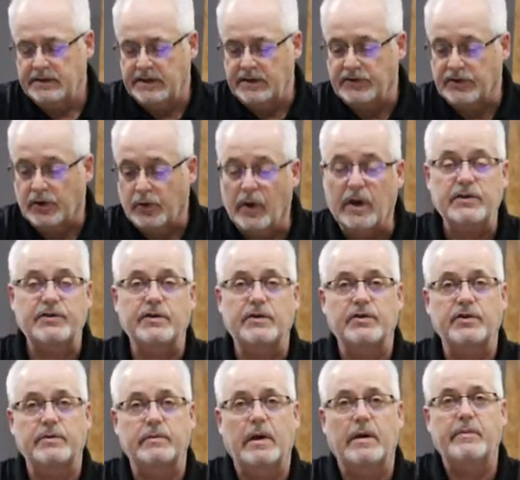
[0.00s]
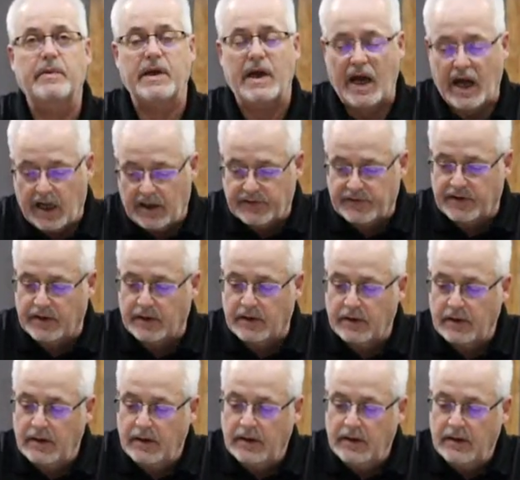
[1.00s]
These are questions you might be
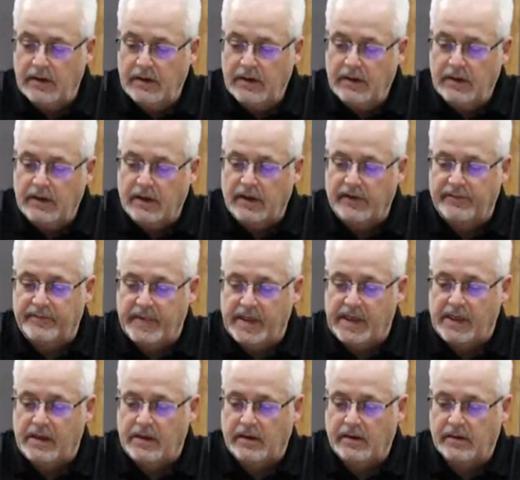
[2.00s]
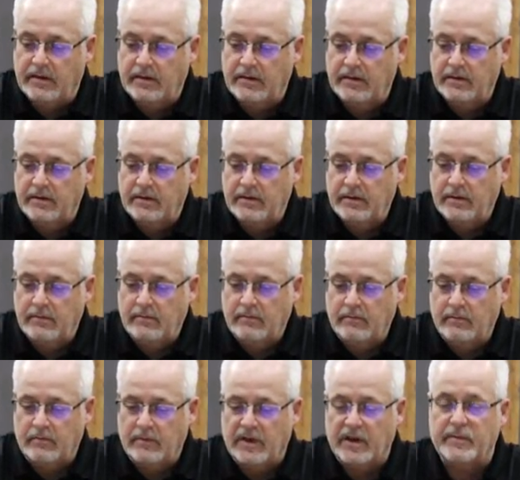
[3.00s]
asking of me.
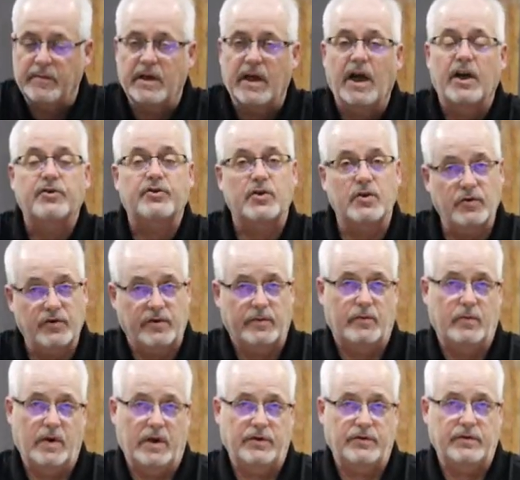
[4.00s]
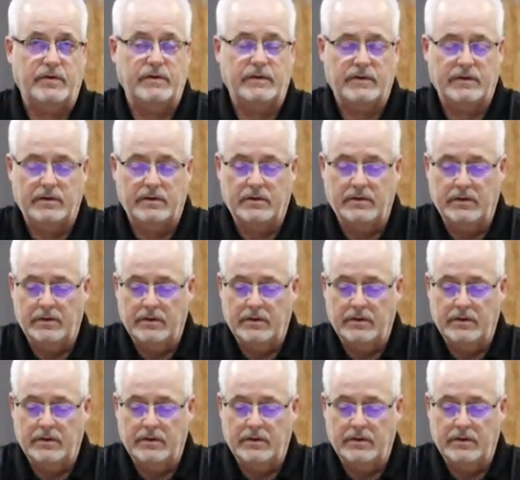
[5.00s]
Well, let me ask you some questions.